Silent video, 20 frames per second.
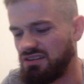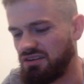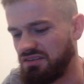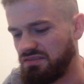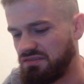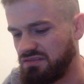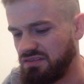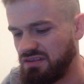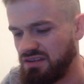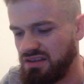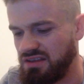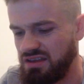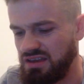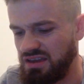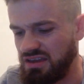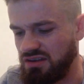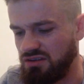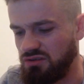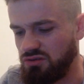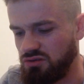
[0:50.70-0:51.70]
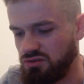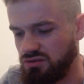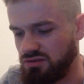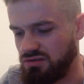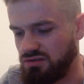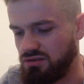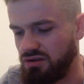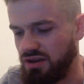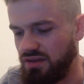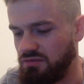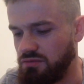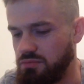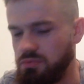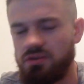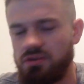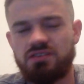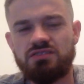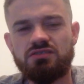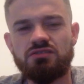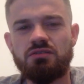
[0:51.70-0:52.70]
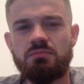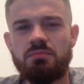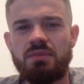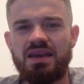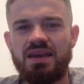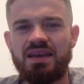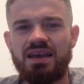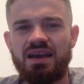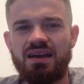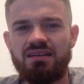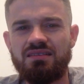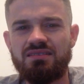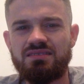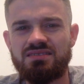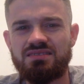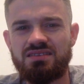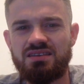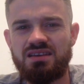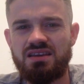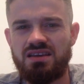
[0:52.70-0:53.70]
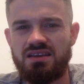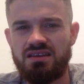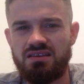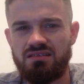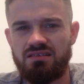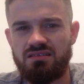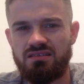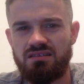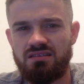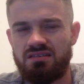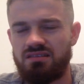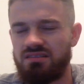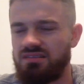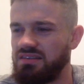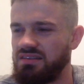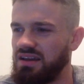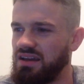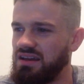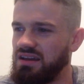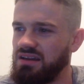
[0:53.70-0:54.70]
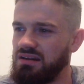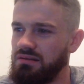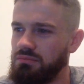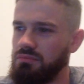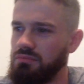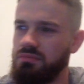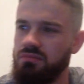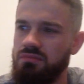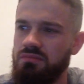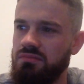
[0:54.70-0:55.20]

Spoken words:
life in the hood. Not everybody's gonna make it out of the city. Damn.